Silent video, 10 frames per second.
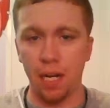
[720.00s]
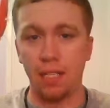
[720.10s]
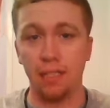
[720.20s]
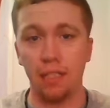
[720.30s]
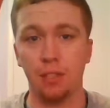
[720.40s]

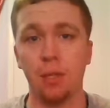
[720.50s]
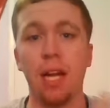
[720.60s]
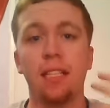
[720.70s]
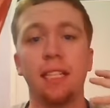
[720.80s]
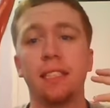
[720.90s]
like to do.
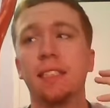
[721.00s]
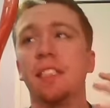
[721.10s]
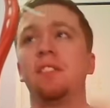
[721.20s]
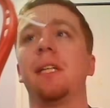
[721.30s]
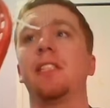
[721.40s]
I like to
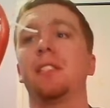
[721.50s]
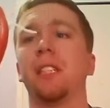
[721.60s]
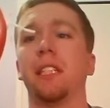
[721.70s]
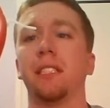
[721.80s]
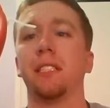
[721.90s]
leave my
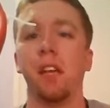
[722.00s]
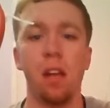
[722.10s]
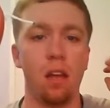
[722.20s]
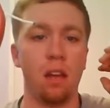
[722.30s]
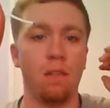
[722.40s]
strings
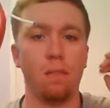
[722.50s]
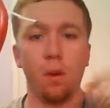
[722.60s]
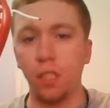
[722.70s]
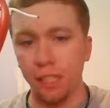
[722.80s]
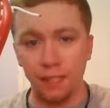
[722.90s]

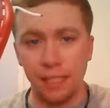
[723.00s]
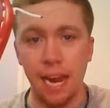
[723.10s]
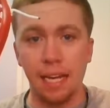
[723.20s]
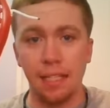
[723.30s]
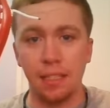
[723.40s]
fully
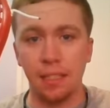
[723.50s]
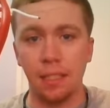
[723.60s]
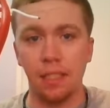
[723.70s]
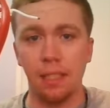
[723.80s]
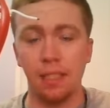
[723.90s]
intact
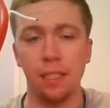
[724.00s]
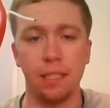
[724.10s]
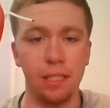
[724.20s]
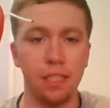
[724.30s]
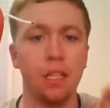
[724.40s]

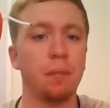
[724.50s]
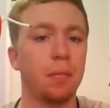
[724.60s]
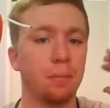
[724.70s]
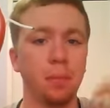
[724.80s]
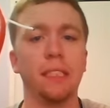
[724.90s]
until I'm
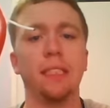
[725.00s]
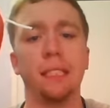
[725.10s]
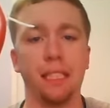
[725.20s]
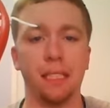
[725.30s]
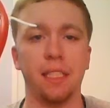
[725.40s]
completely
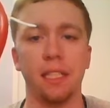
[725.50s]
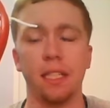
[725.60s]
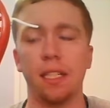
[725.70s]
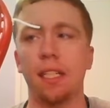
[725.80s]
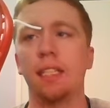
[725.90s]
done.
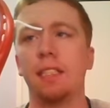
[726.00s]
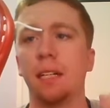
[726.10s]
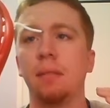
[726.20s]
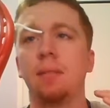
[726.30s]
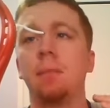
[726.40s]
Until
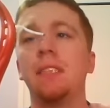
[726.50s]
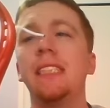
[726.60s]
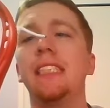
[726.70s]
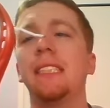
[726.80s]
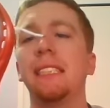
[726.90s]
I'm
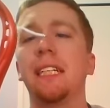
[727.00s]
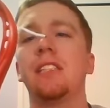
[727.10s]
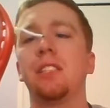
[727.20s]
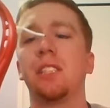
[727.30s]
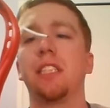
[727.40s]
completely
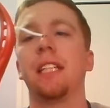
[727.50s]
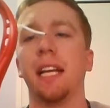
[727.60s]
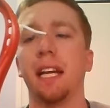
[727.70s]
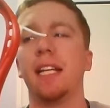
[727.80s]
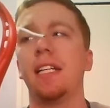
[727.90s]
done stringing the
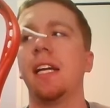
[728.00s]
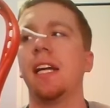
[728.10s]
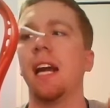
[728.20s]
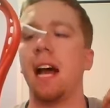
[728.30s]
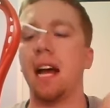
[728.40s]
head,
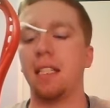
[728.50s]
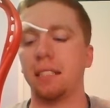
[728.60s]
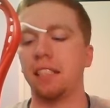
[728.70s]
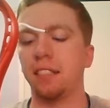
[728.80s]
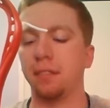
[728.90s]
I
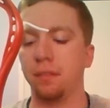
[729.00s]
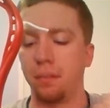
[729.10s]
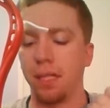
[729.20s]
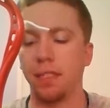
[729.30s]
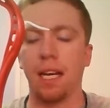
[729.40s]
leave
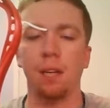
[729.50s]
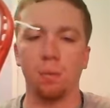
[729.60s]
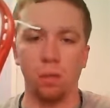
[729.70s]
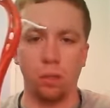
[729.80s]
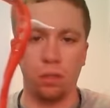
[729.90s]
my
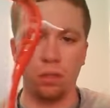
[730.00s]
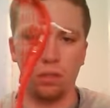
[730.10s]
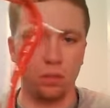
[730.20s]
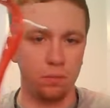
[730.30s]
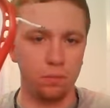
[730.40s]

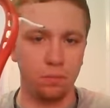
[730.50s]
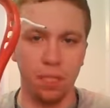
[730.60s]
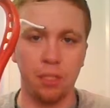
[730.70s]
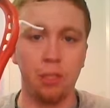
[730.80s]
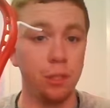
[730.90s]
sidewall,
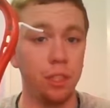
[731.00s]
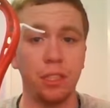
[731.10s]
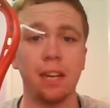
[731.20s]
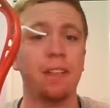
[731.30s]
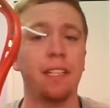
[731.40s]
my shooters,
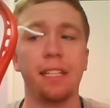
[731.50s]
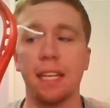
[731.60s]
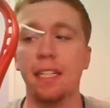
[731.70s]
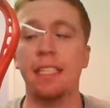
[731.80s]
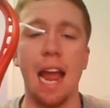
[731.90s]
everything
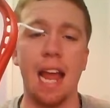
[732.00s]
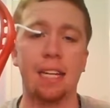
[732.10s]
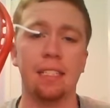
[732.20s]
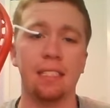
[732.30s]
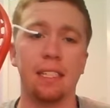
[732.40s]
intact.